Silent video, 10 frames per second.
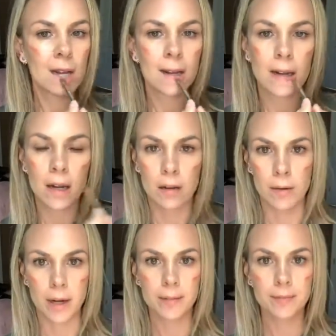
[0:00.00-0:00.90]
All
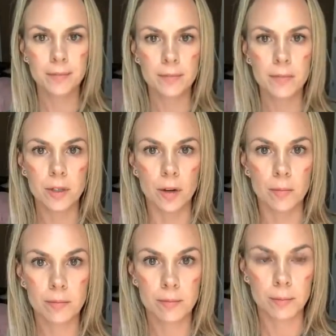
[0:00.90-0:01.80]
right, so
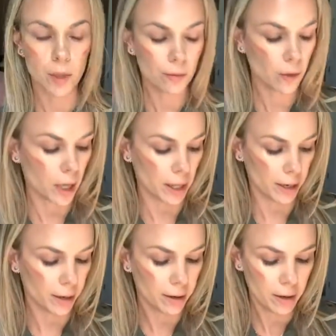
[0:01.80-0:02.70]
beautiful
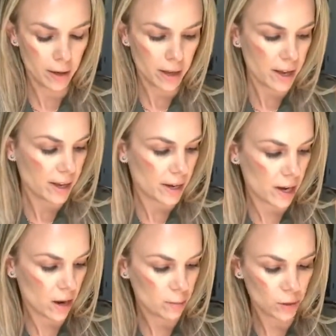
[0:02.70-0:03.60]
color. Now
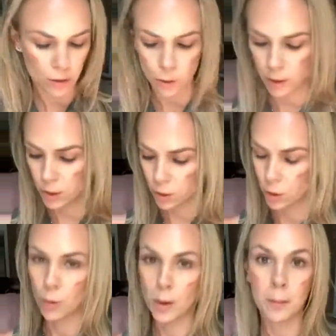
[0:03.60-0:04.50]
I'm just going
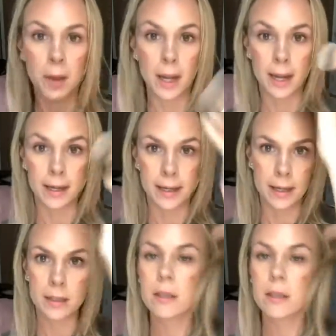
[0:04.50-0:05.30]
to blend it.